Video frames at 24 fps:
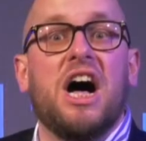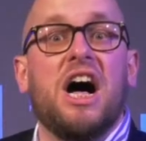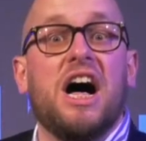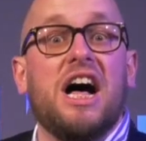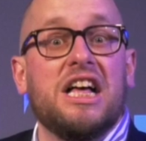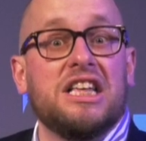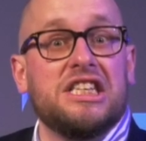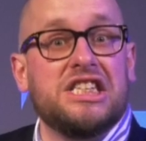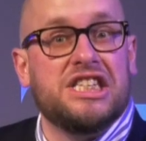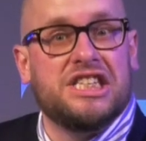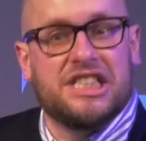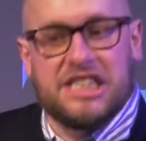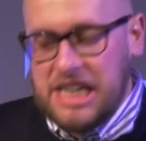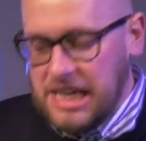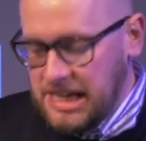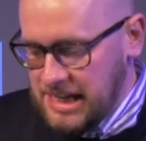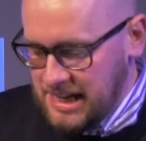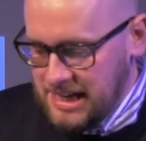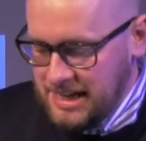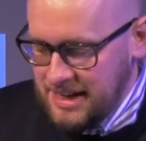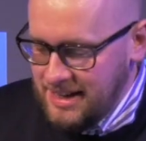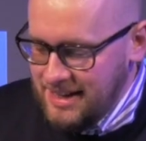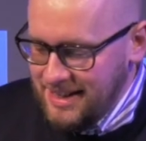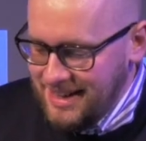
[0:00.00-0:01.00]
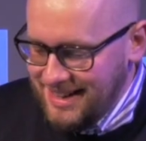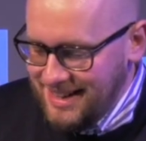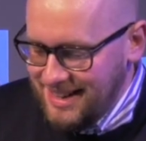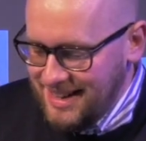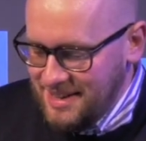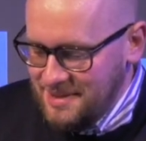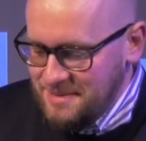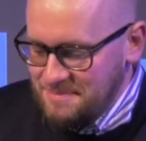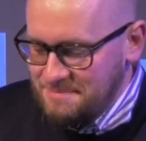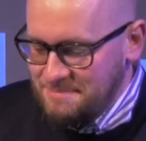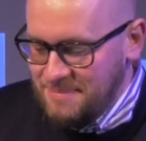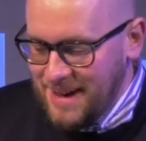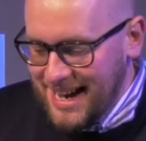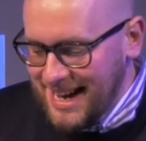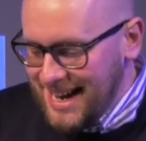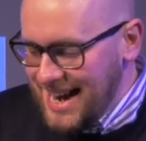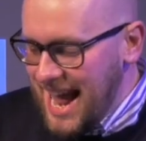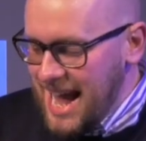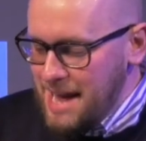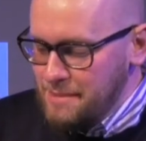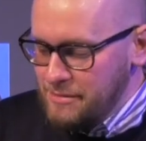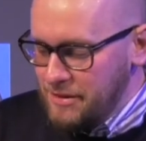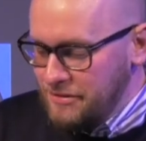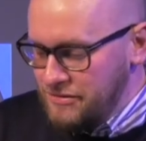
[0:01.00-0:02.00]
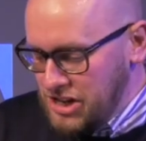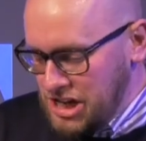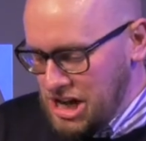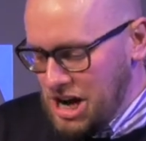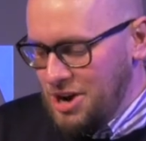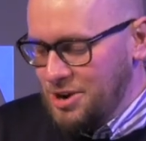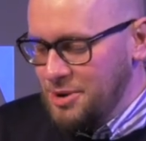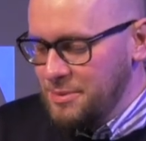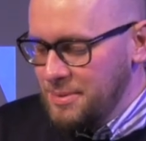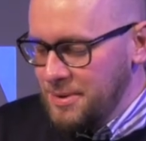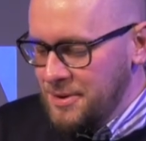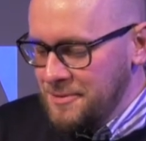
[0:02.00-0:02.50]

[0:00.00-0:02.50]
Uz by the name of Job.